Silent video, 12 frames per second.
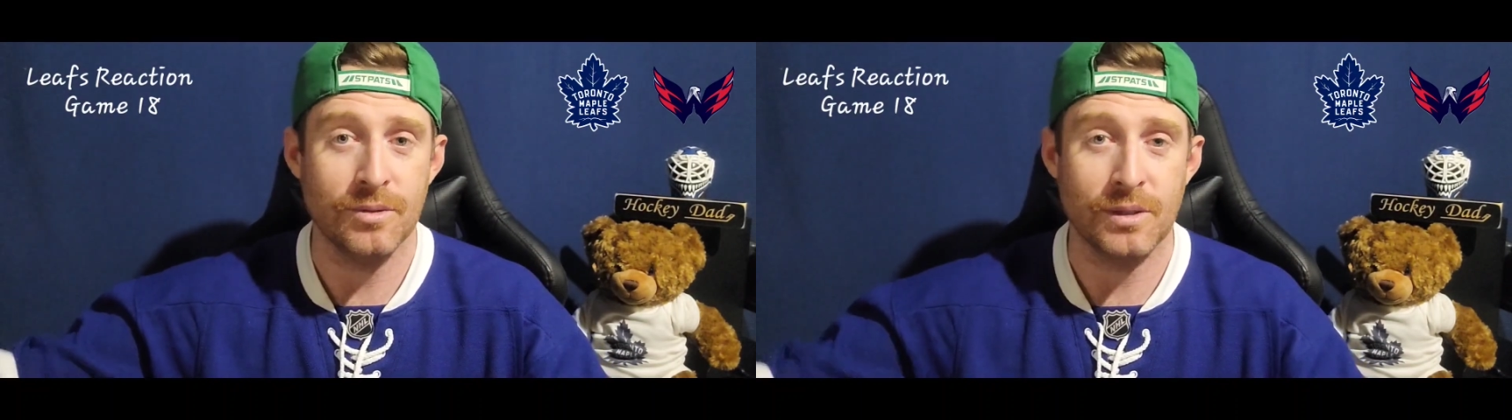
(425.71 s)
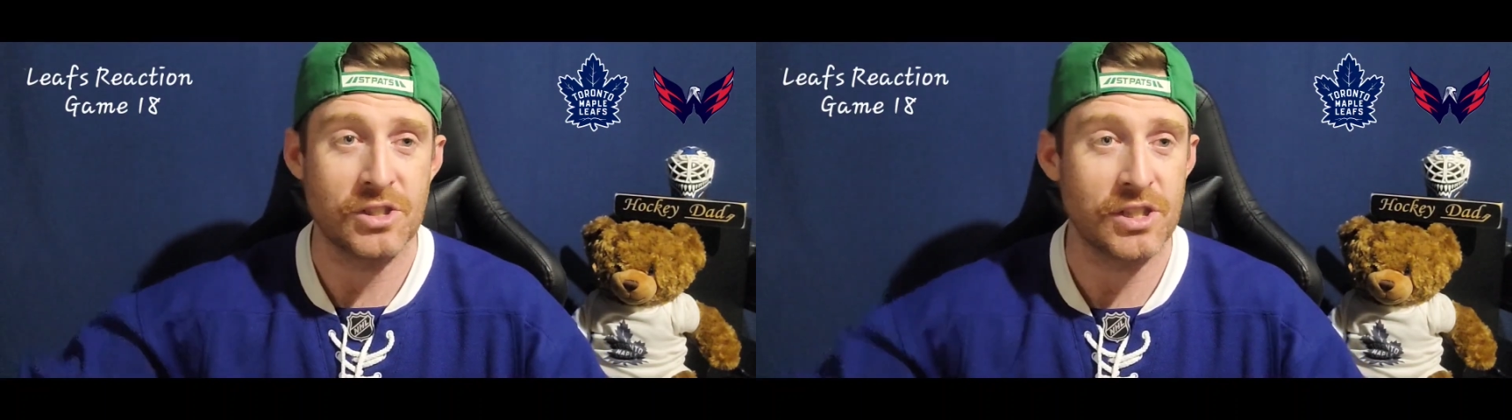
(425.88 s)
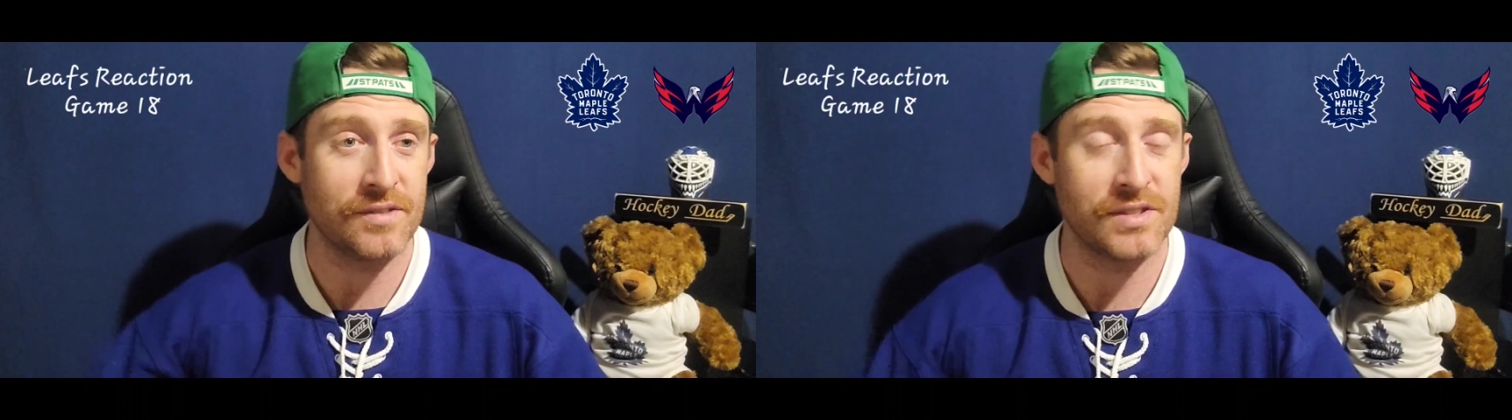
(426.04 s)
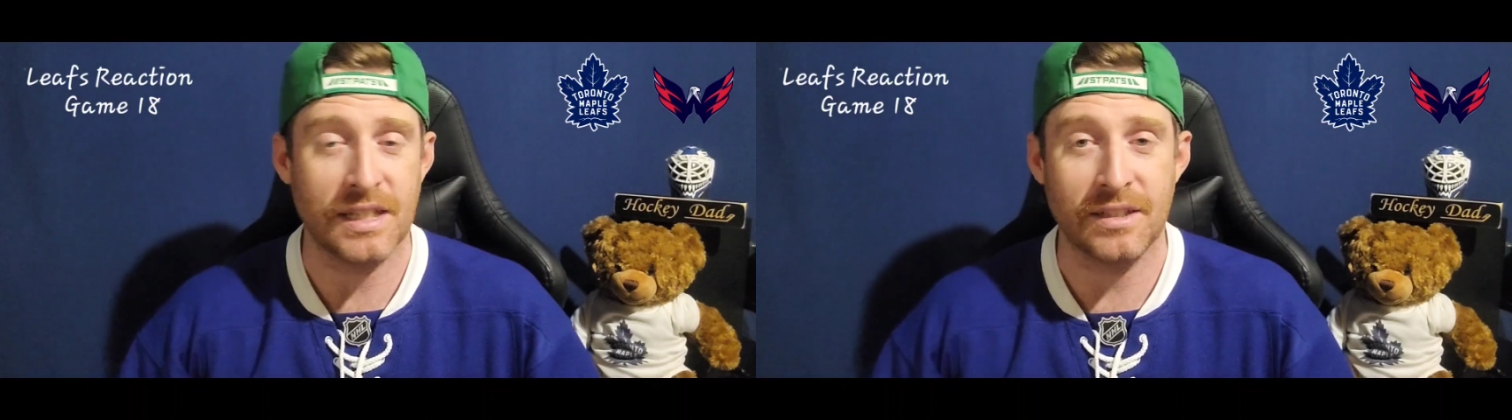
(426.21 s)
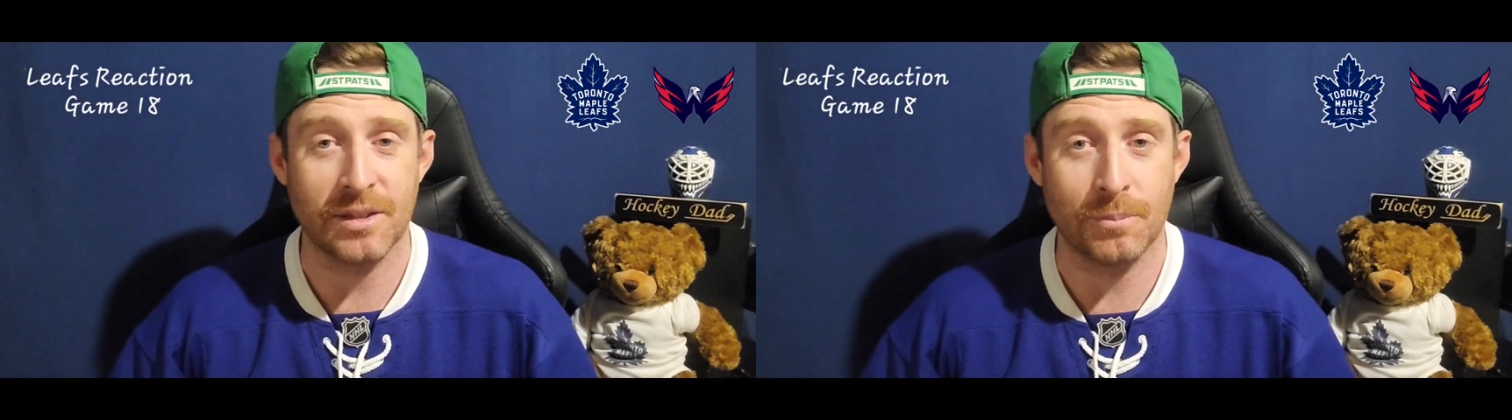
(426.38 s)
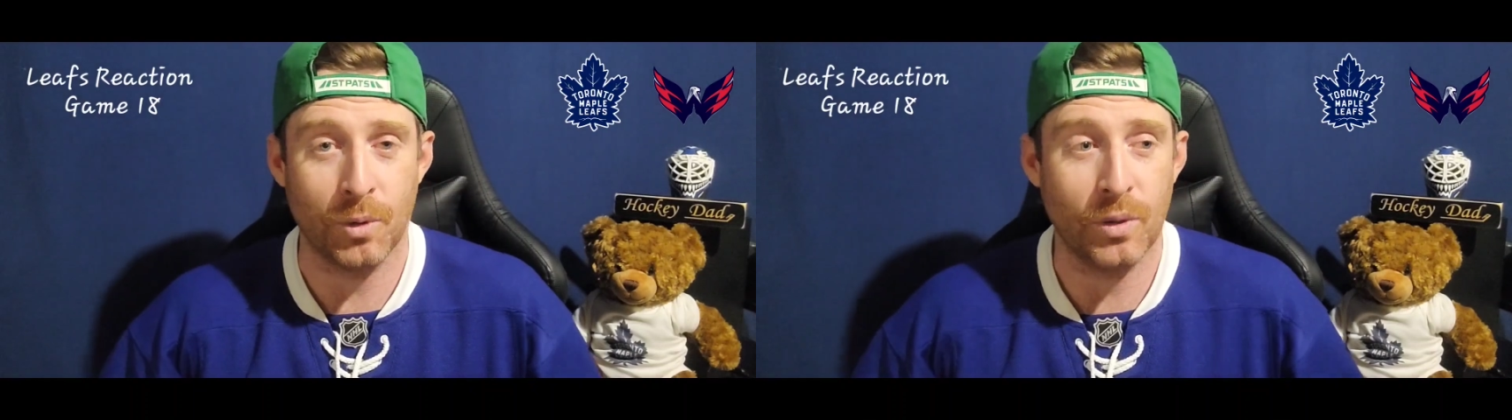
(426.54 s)
what Chief said to
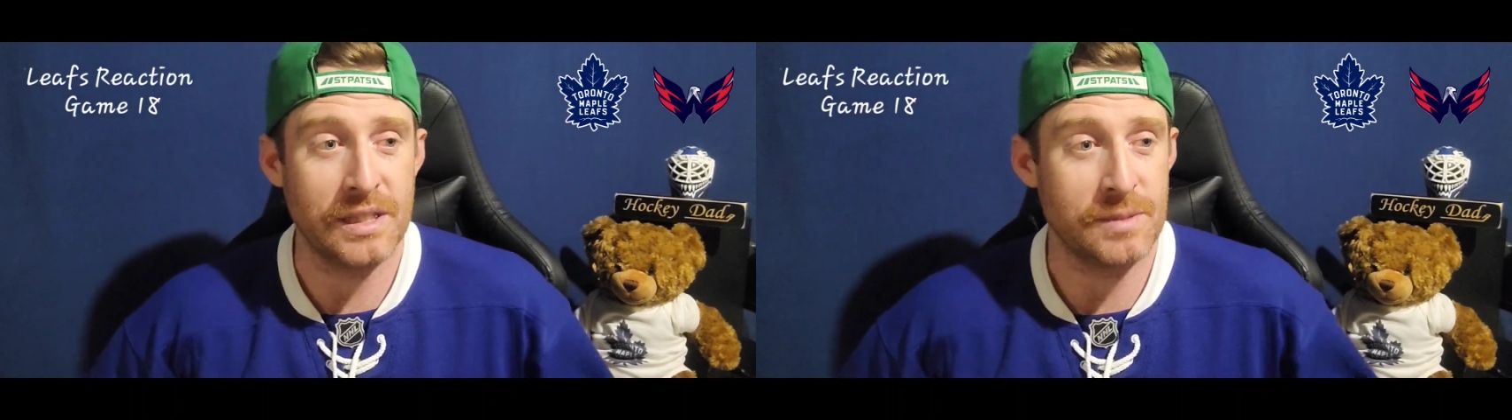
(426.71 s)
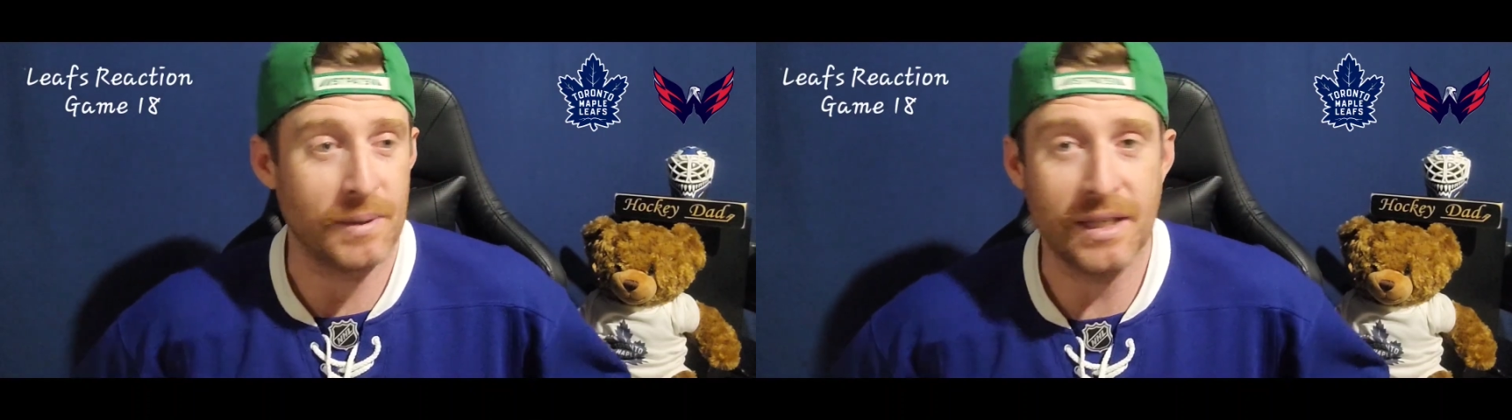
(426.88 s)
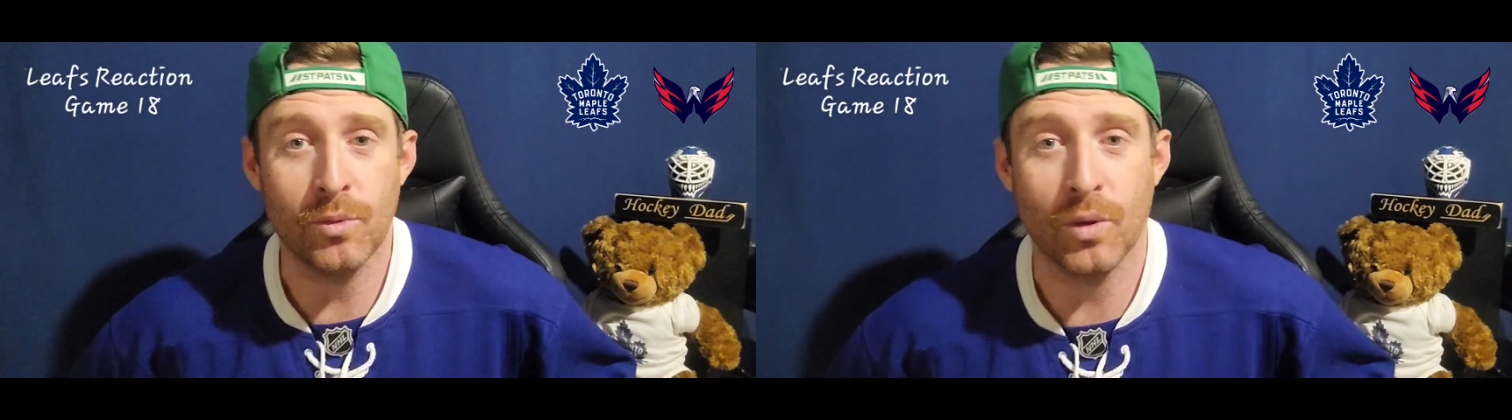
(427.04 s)
the boys, but it